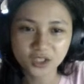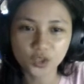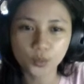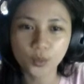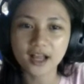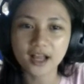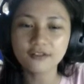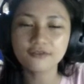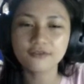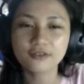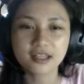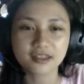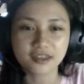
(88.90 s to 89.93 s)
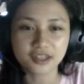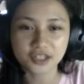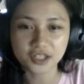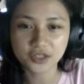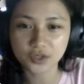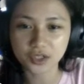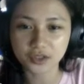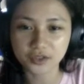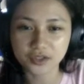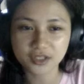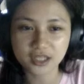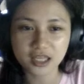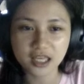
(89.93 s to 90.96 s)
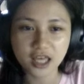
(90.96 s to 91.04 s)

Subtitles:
12, the centrioles.